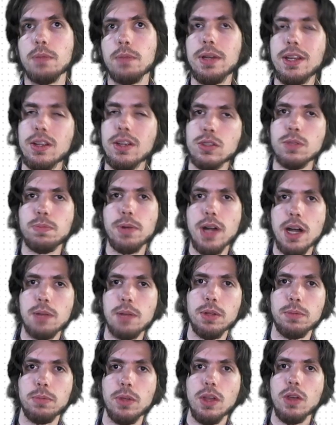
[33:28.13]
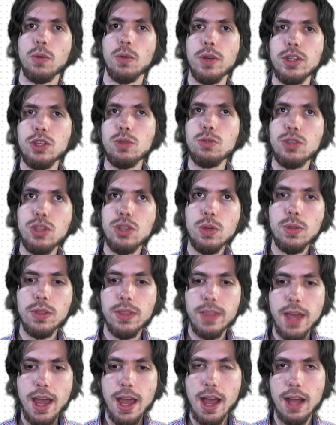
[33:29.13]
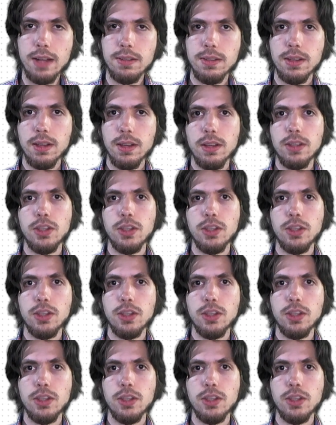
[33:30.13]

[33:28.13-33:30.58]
But here's the problem. When you do that,